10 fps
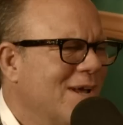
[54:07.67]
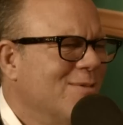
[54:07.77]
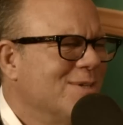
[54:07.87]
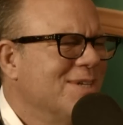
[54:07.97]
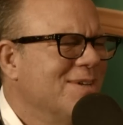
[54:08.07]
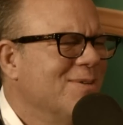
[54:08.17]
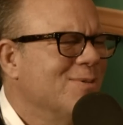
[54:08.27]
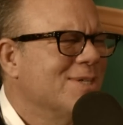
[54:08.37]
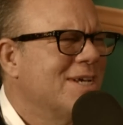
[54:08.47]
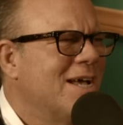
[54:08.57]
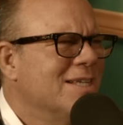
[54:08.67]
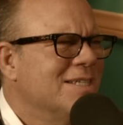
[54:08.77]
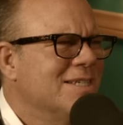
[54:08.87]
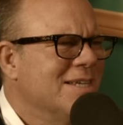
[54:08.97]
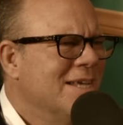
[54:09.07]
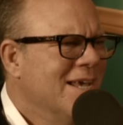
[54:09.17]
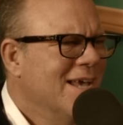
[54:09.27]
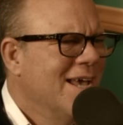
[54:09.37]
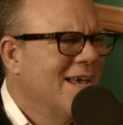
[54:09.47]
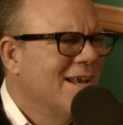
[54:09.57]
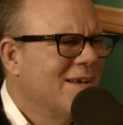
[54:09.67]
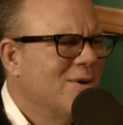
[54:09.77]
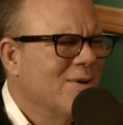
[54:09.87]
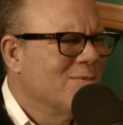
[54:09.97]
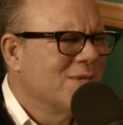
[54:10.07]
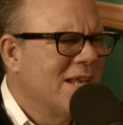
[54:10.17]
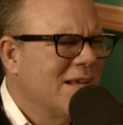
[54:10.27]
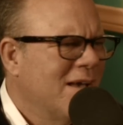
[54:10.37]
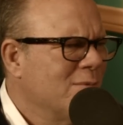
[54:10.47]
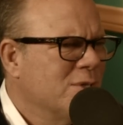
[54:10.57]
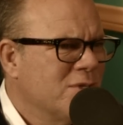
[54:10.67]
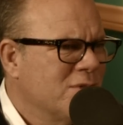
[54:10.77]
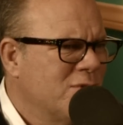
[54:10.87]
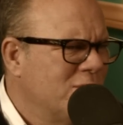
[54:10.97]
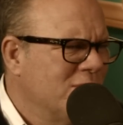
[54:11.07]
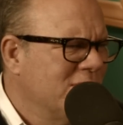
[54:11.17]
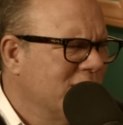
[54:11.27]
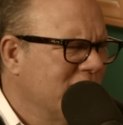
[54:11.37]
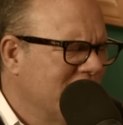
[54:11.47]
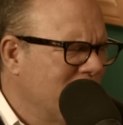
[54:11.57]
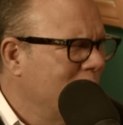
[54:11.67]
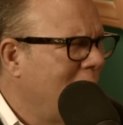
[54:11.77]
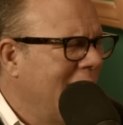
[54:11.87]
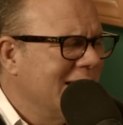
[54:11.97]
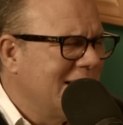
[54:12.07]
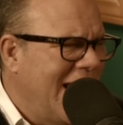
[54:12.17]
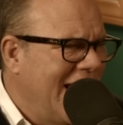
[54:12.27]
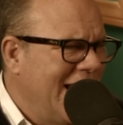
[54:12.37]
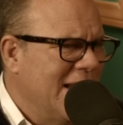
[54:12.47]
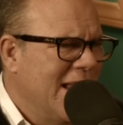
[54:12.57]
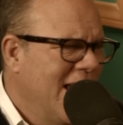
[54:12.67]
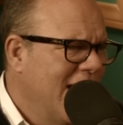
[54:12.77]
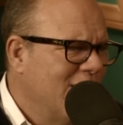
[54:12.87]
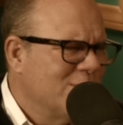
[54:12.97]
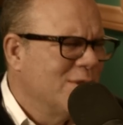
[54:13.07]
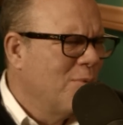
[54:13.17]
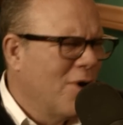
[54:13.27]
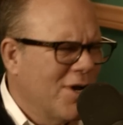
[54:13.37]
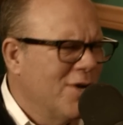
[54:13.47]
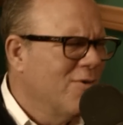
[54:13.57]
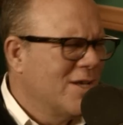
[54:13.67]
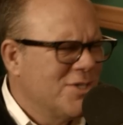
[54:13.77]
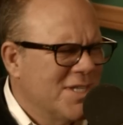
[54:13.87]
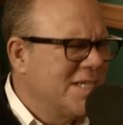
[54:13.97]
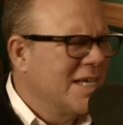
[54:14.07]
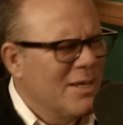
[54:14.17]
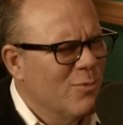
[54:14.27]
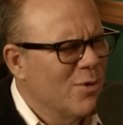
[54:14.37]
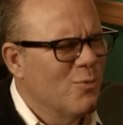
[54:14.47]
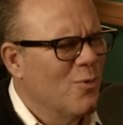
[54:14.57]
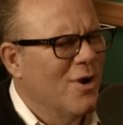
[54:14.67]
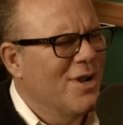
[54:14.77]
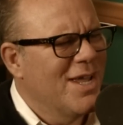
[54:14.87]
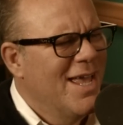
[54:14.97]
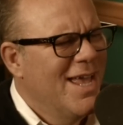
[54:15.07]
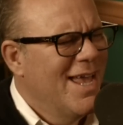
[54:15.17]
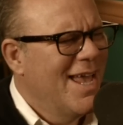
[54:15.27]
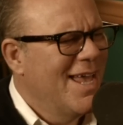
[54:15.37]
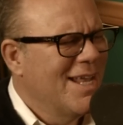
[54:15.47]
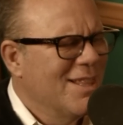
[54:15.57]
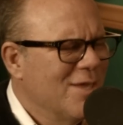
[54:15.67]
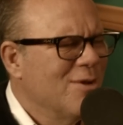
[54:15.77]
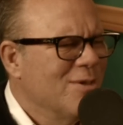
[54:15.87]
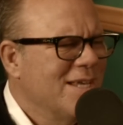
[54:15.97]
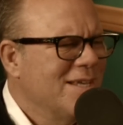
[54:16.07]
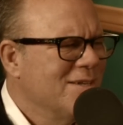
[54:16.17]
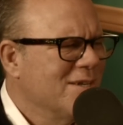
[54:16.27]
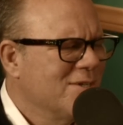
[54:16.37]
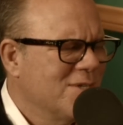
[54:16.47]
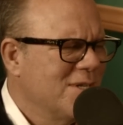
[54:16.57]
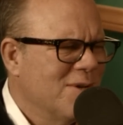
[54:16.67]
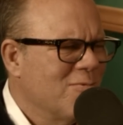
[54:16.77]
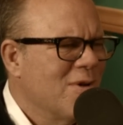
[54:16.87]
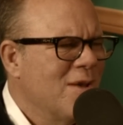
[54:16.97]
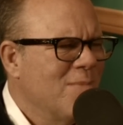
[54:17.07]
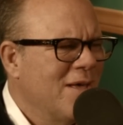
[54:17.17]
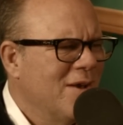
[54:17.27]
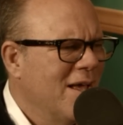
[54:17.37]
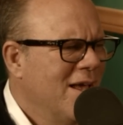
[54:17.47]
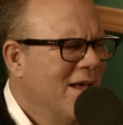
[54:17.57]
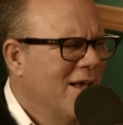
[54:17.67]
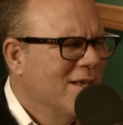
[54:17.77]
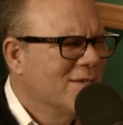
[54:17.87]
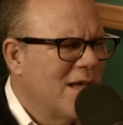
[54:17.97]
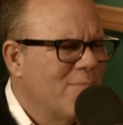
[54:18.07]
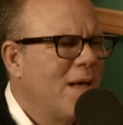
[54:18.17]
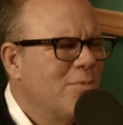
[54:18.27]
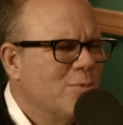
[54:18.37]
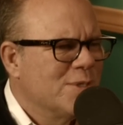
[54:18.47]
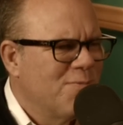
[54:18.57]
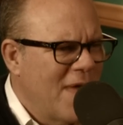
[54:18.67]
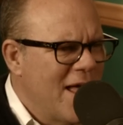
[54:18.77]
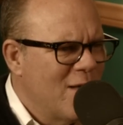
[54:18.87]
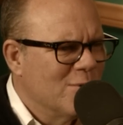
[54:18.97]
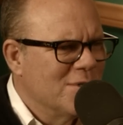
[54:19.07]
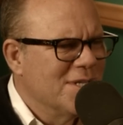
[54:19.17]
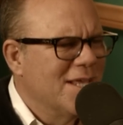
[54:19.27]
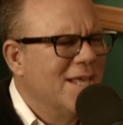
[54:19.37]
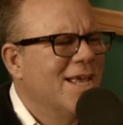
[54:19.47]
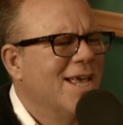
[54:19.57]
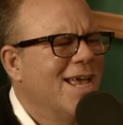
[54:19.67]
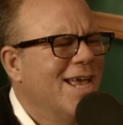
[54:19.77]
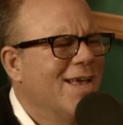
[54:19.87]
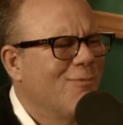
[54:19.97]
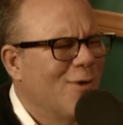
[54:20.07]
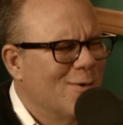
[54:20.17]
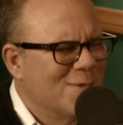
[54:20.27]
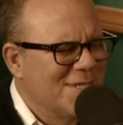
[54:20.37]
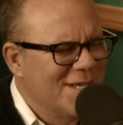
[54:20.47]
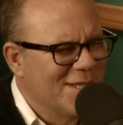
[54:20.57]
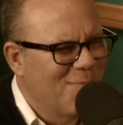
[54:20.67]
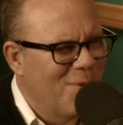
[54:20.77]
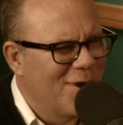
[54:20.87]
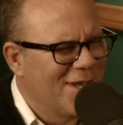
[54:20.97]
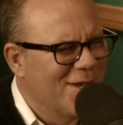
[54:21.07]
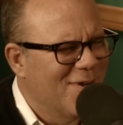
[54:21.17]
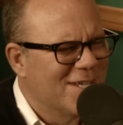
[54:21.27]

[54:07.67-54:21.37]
I was in Wisconsin, and I was -8, and I was in the parking garage, and the ticket wouldn't work, and I literally just did a run about Tom Papa was found frozen in the parking garage.